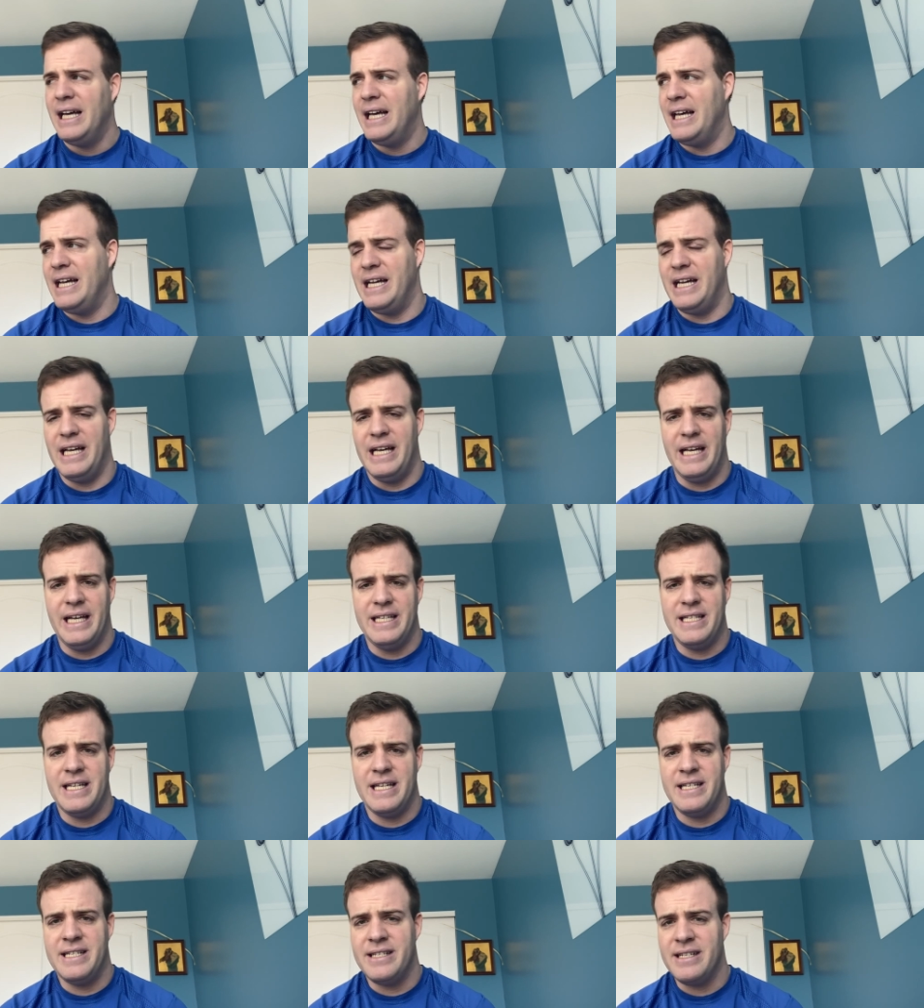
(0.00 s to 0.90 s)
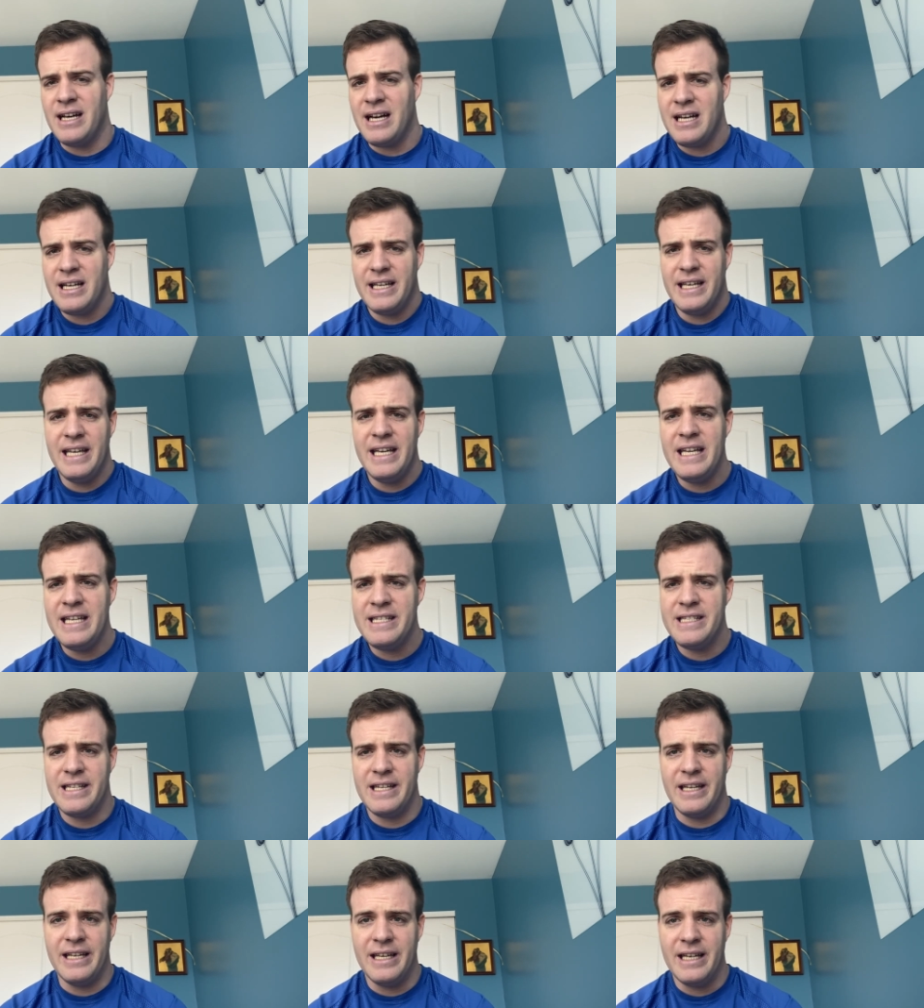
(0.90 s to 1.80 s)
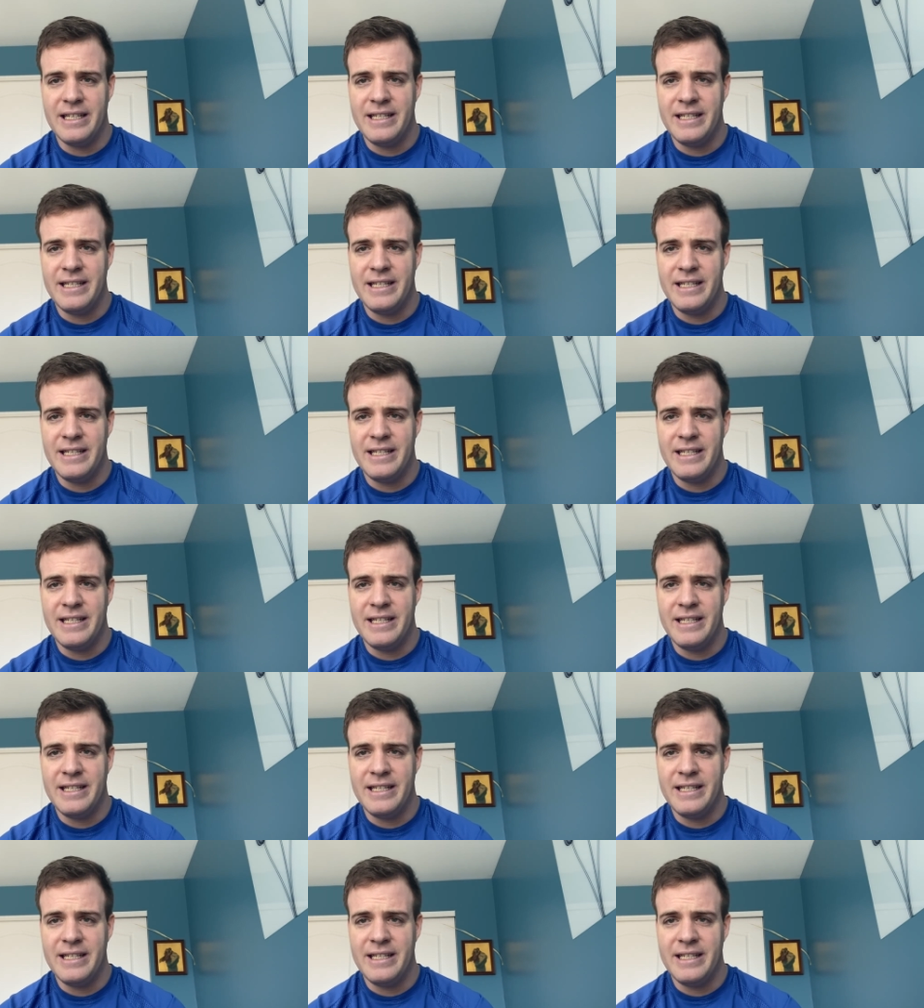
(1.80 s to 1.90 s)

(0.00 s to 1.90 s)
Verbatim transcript: It, it, it's not easy.